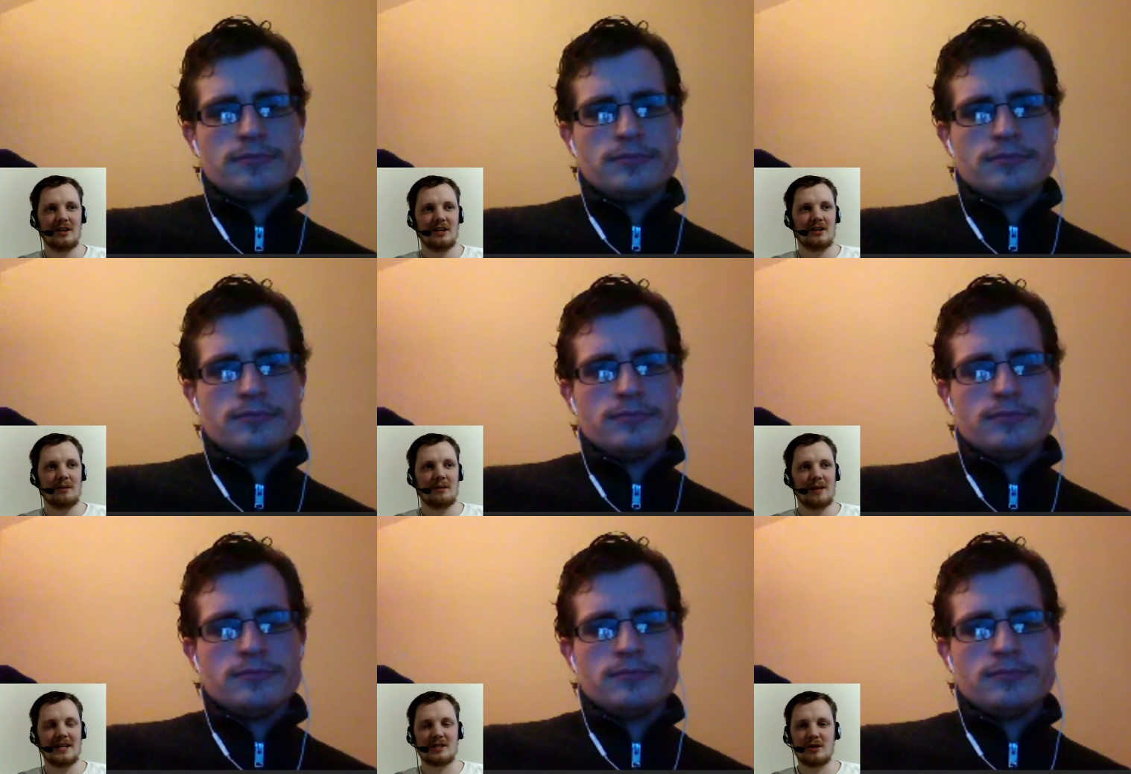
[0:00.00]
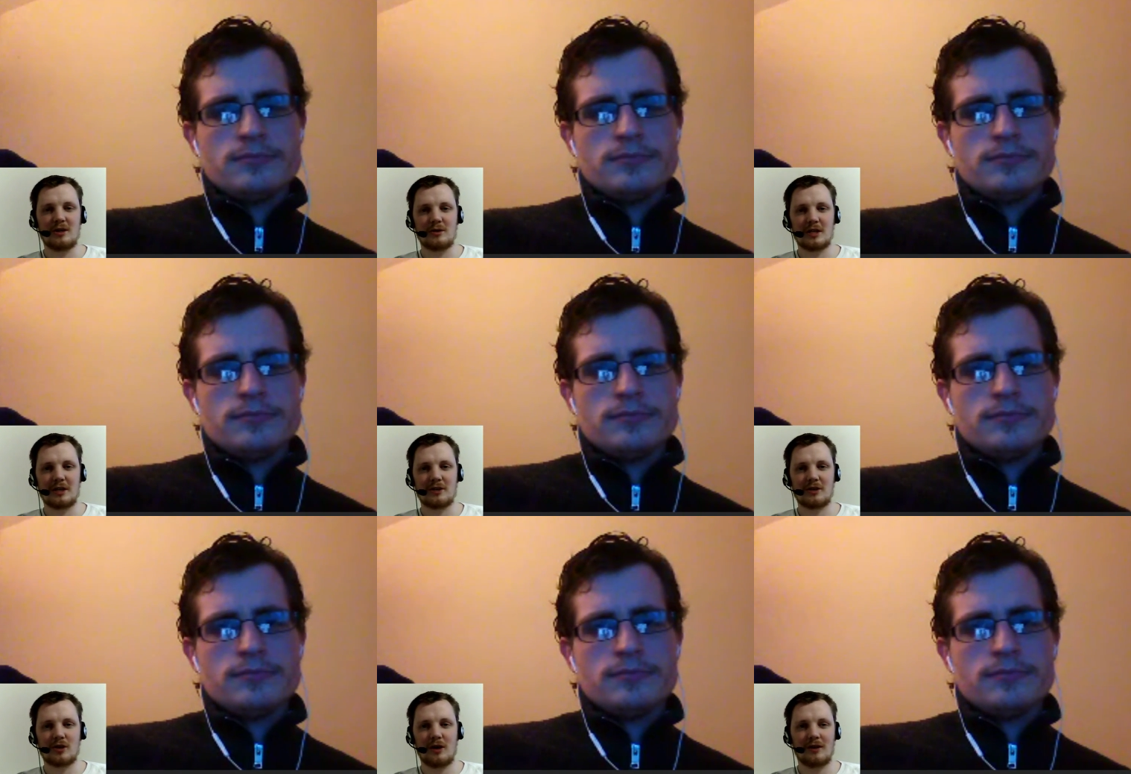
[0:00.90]
Speaker 1: the plane's losing
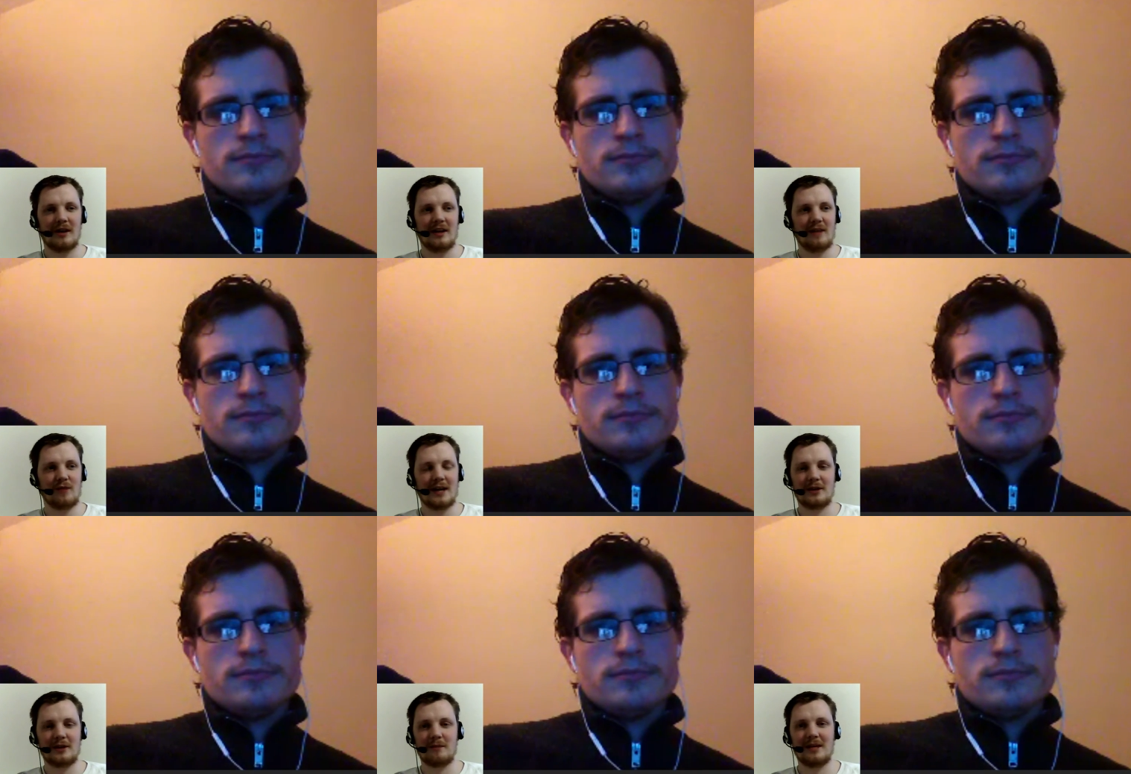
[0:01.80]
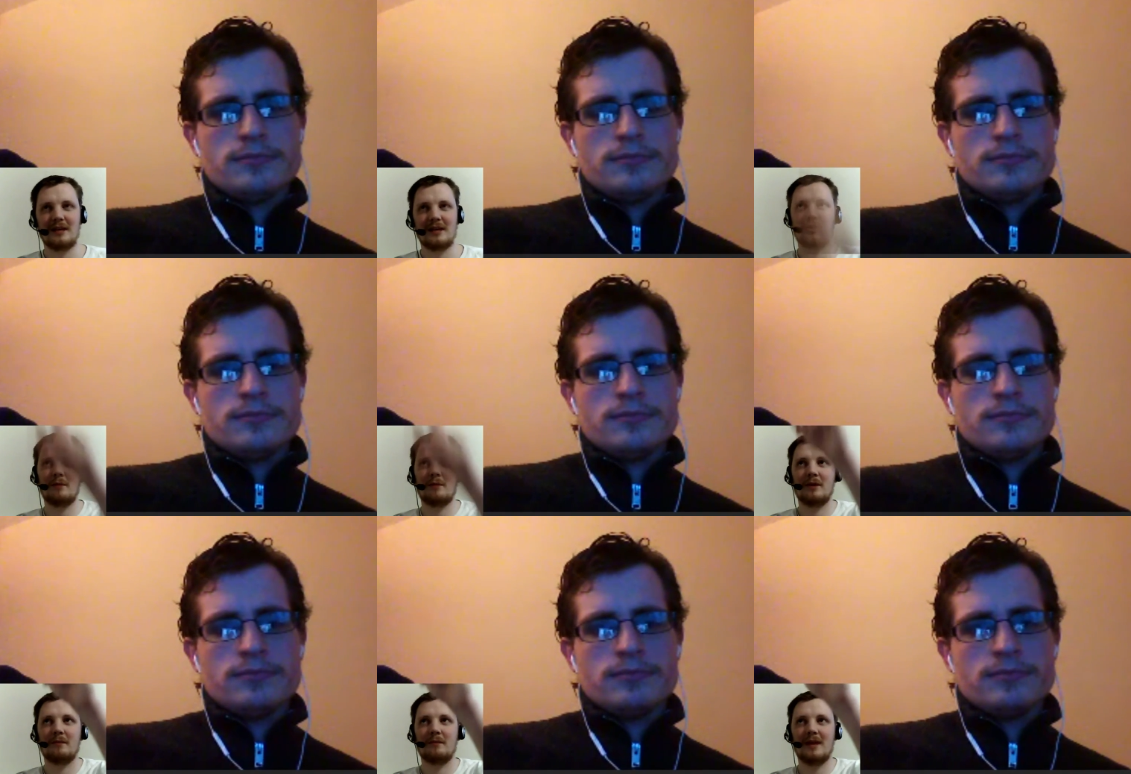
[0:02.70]
control and then randomly the top of the
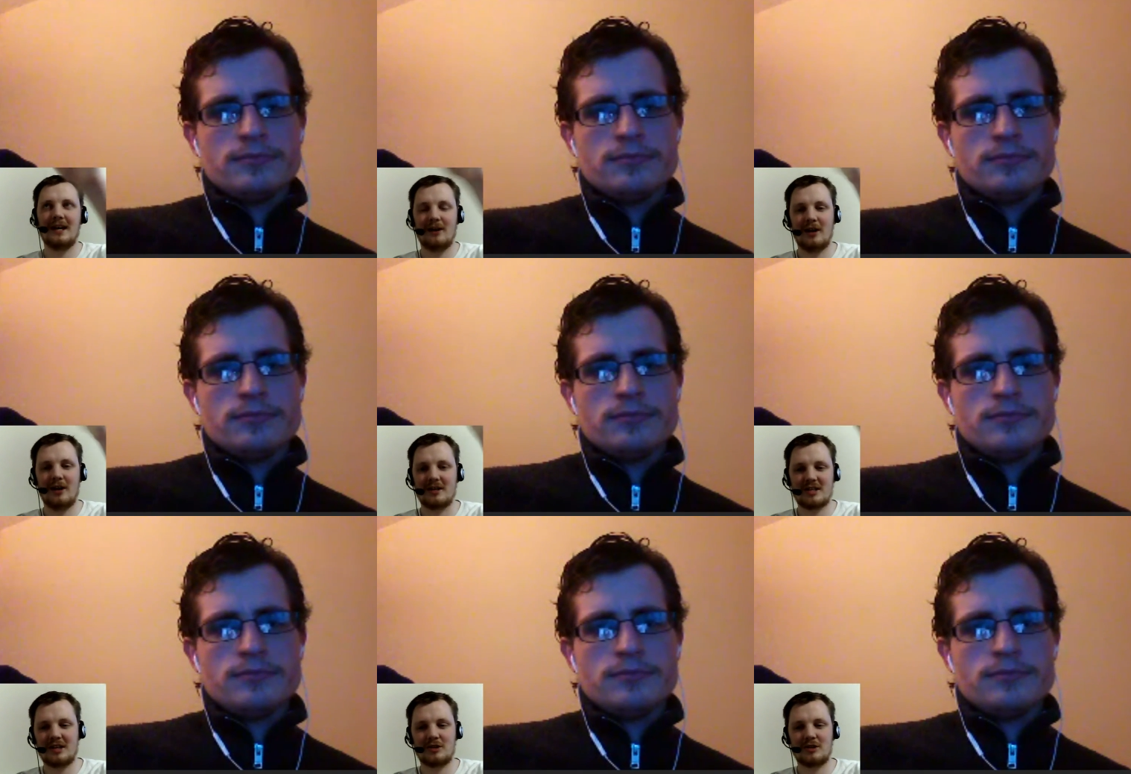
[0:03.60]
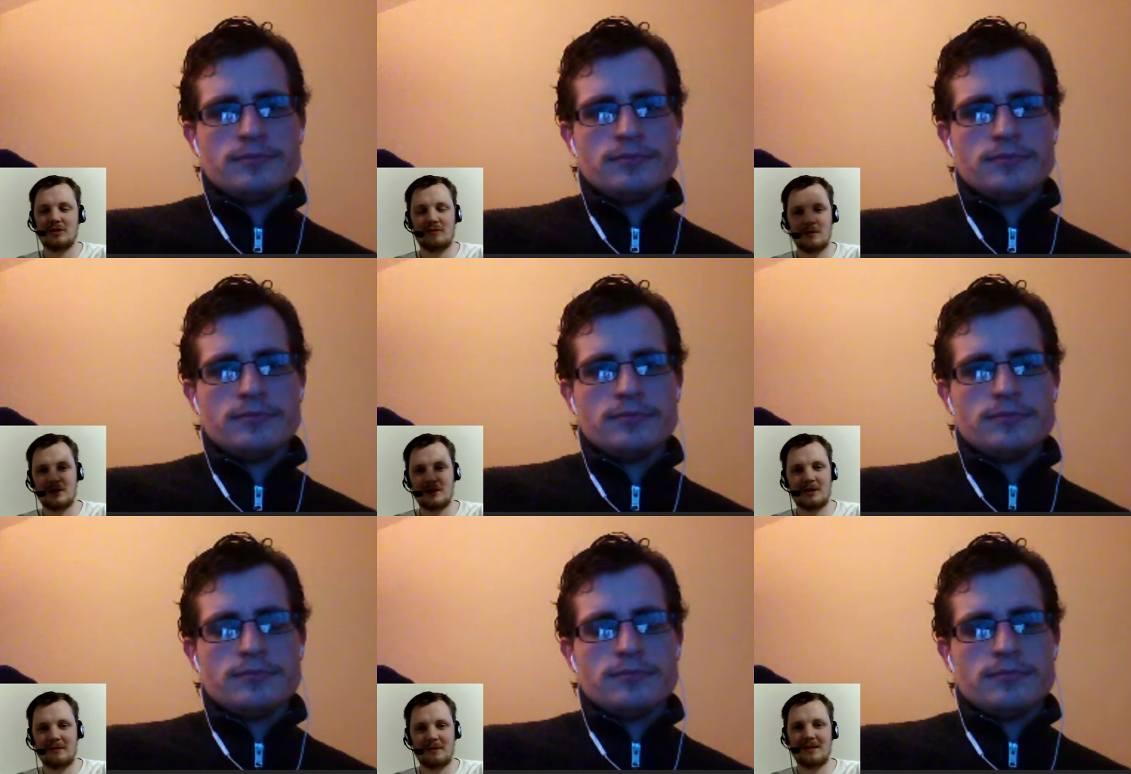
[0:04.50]
plane, like a section from the top of the
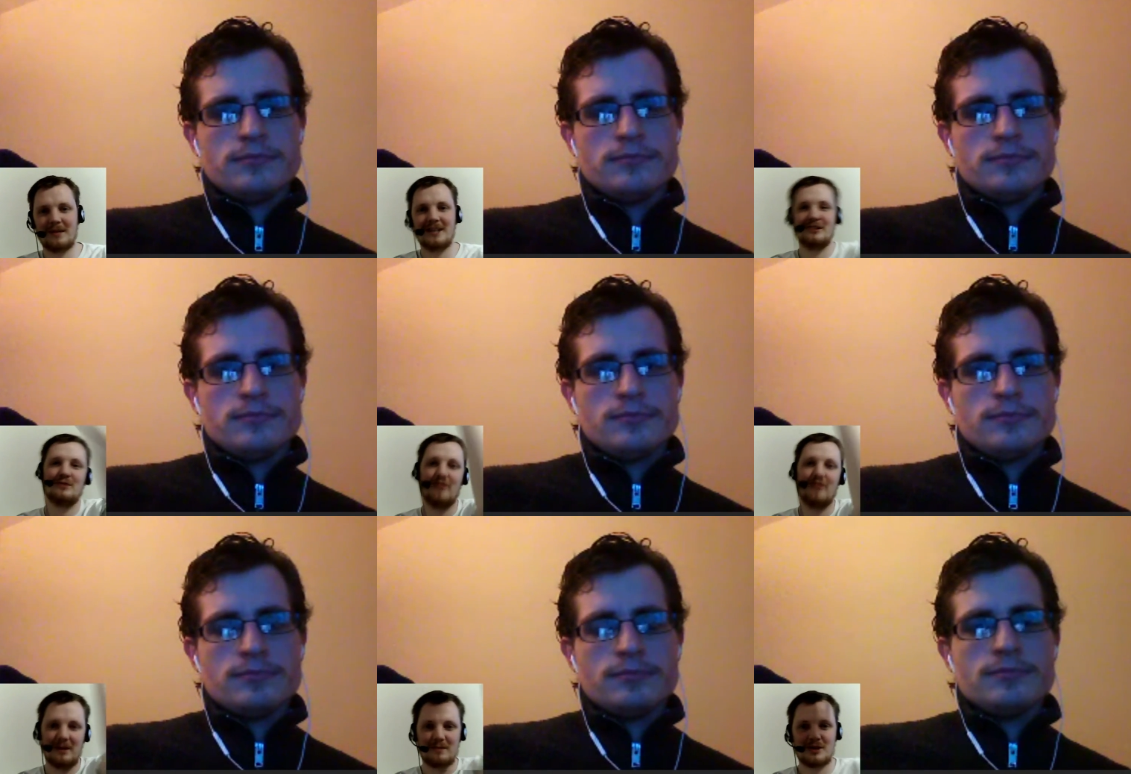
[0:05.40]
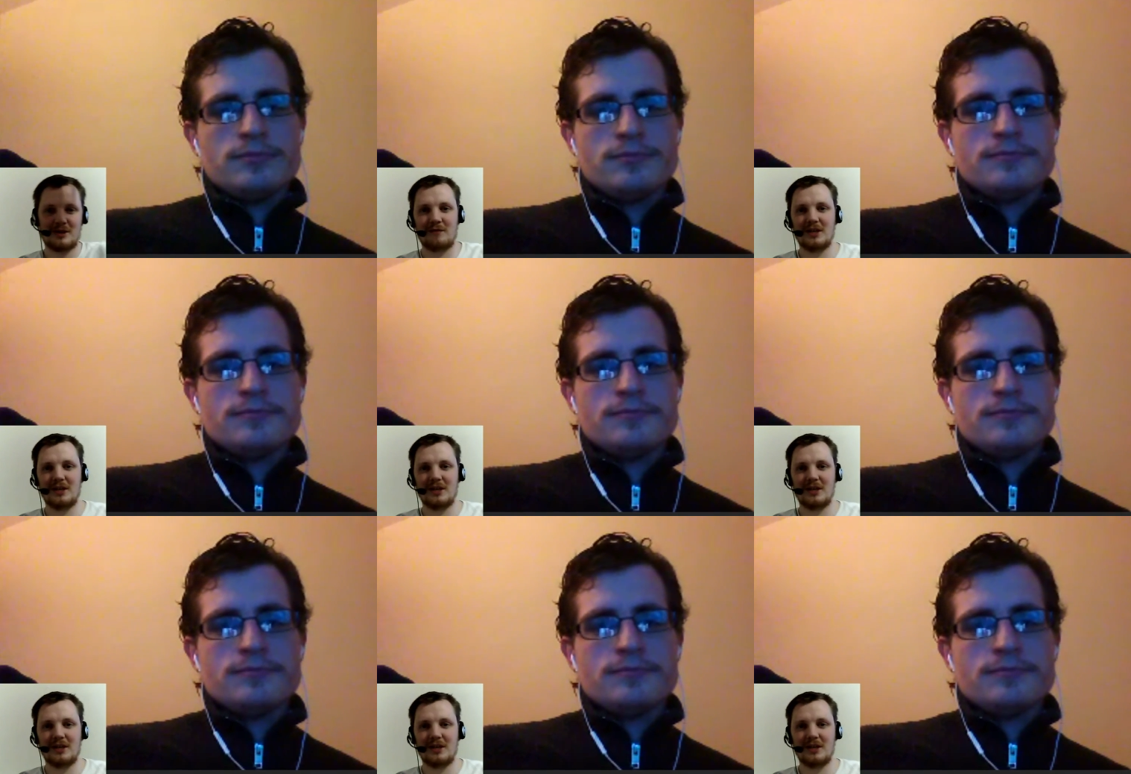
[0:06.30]
plane, just flips off,